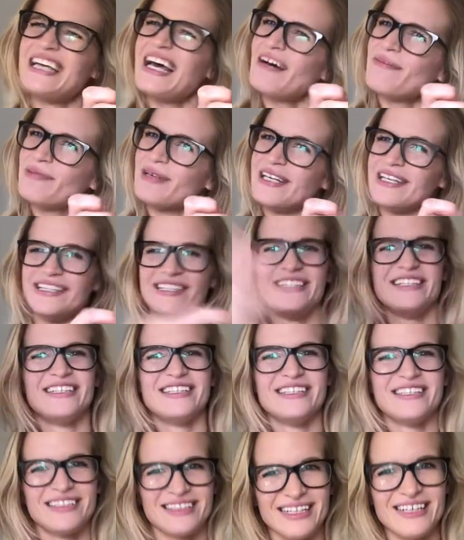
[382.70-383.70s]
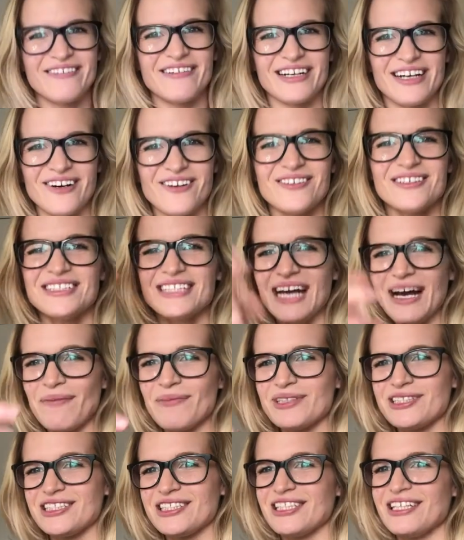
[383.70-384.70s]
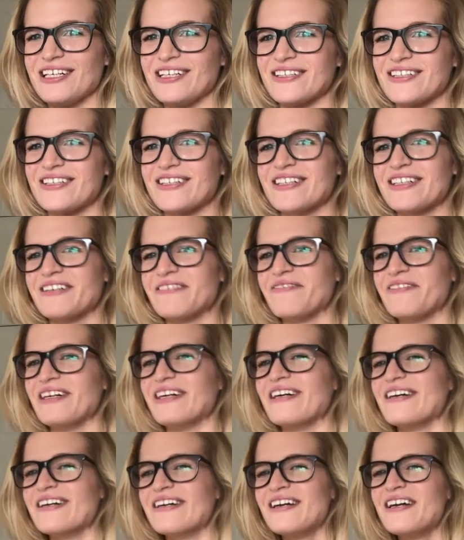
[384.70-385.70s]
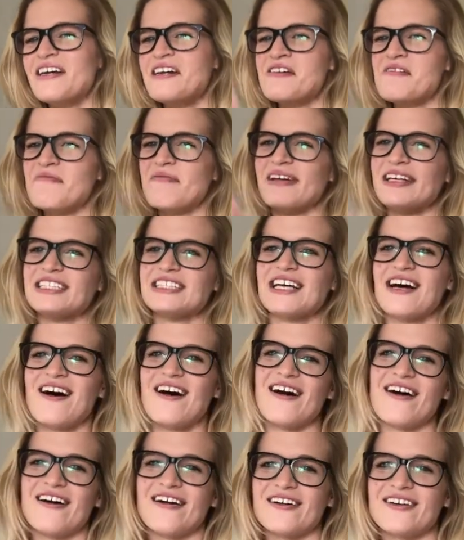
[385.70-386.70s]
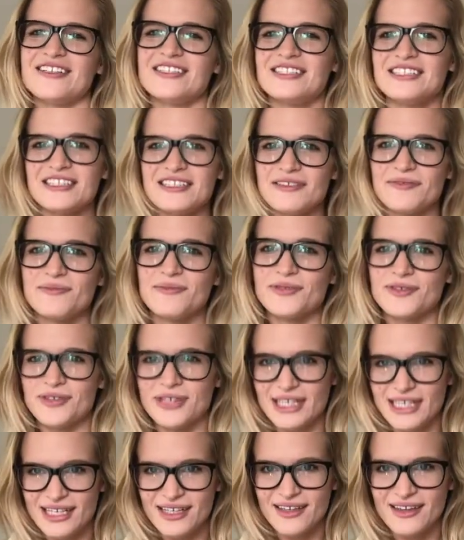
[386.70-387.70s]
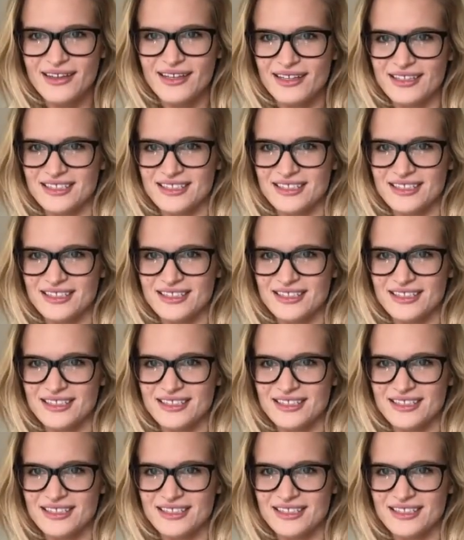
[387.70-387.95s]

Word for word: tap it, there we go, tap it to the other crooked finger, makes it hard to breathe.